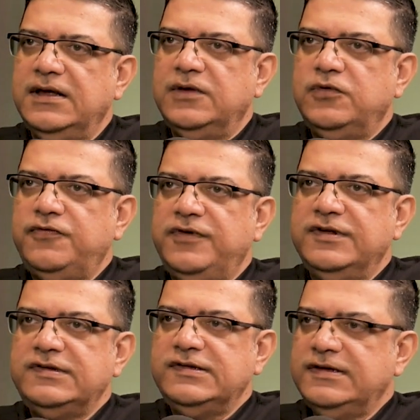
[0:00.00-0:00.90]
So
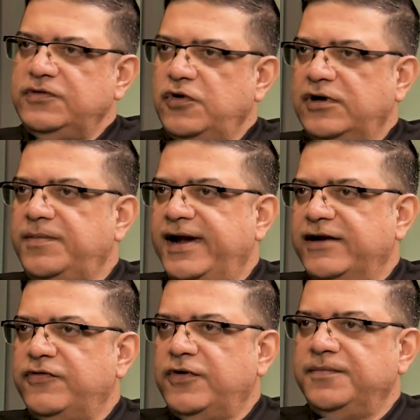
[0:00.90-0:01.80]
first is, since you're a
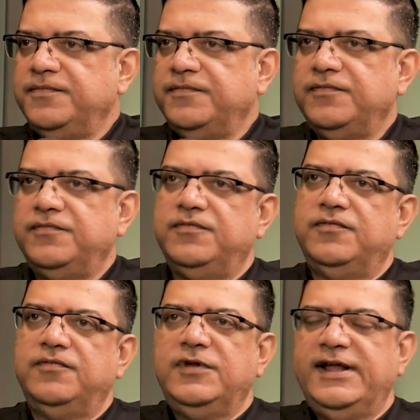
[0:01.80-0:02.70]
platform,
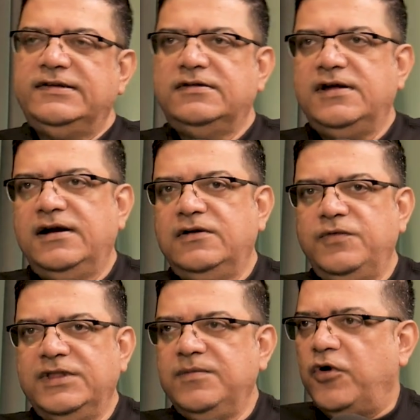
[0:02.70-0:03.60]
let's start
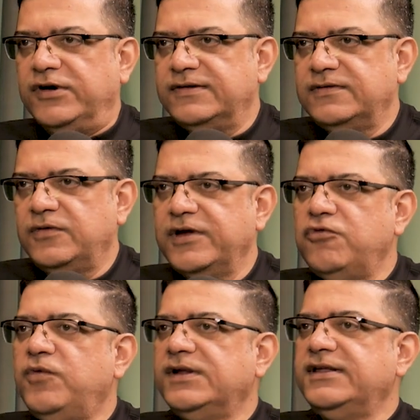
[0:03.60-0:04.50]
with the bonds, okay?
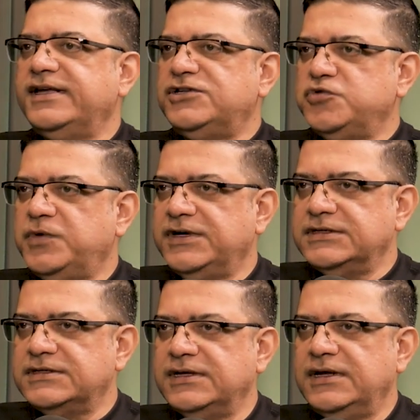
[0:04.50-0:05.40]
Who are the
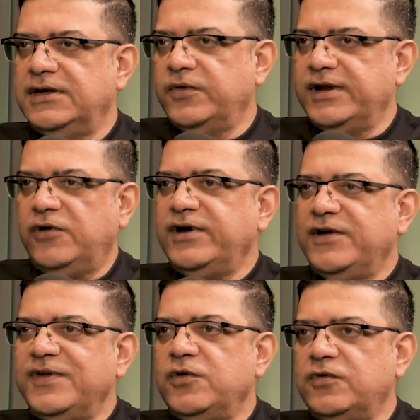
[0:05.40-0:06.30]
issuers? Okay, now that
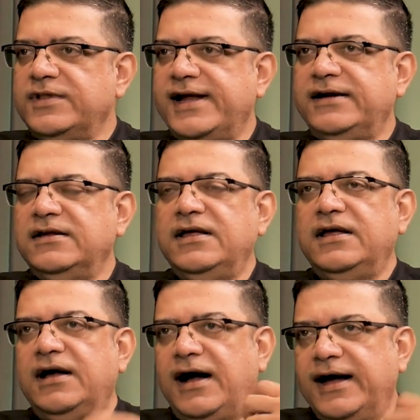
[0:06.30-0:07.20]
we know that
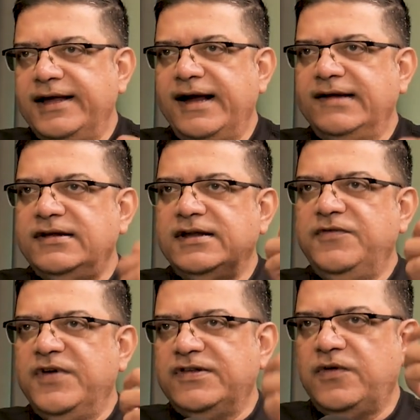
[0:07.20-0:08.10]
I, as an
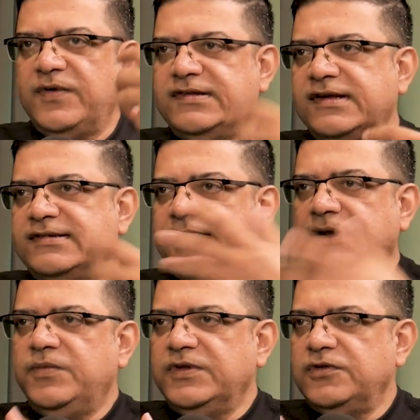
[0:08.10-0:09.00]
investor, once I sign
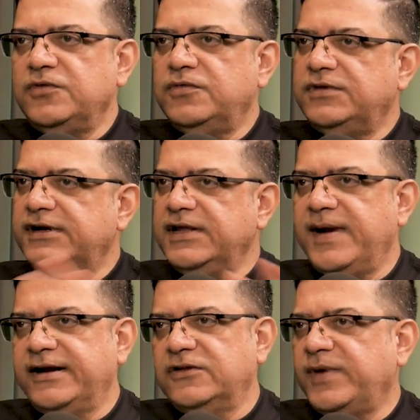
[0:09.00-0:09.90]
up with you, the
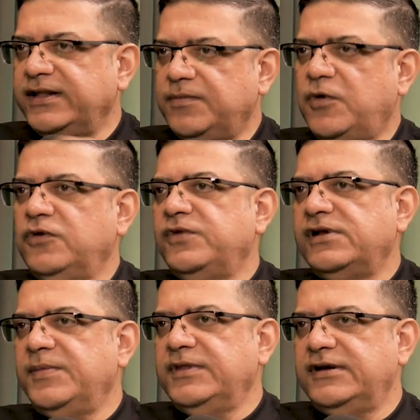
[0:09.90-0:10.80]
demat is mine, the bonds will
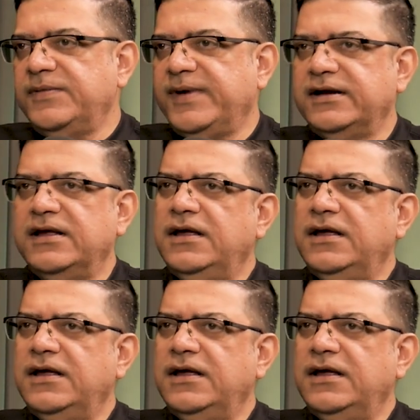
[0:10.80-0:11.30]
come in the demat.